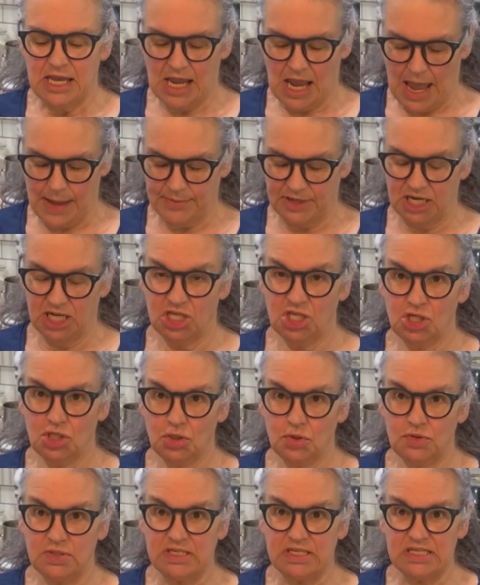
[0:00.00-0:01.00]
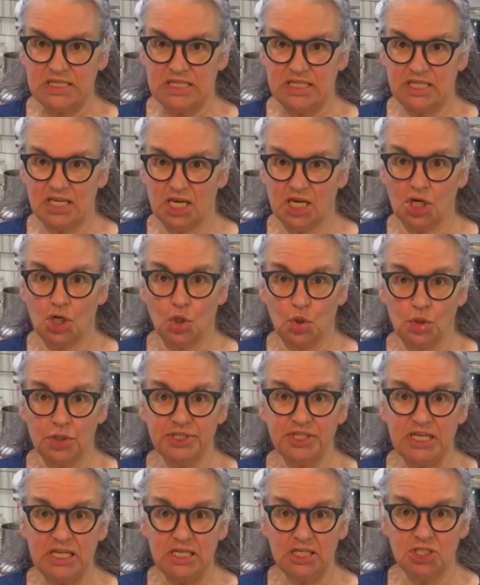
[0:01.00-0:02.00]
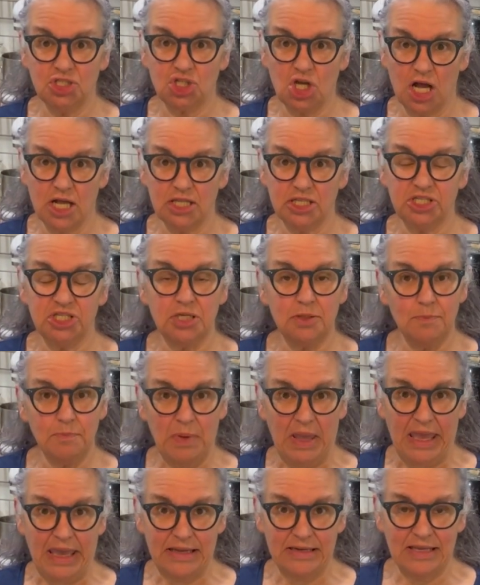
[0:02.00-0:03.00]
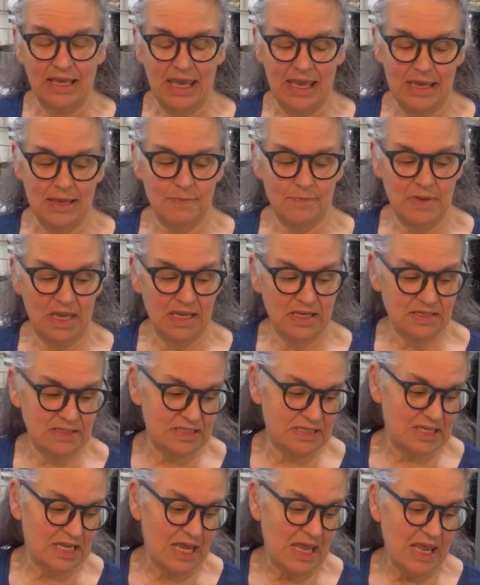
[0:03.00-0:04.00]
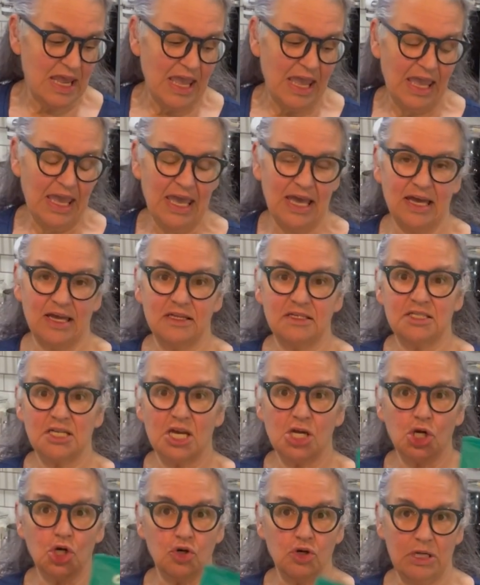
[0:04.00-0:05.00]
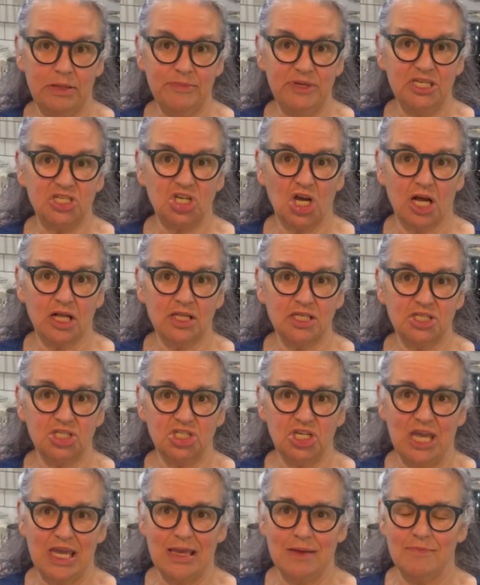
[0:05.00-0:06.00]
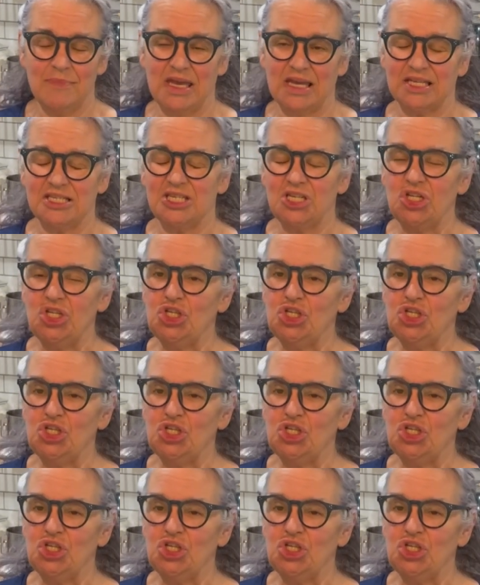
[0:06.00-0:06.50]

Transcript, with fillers: I'm gonna use the golden chocolate chip pancake mix and a creamy chocolate shake mix.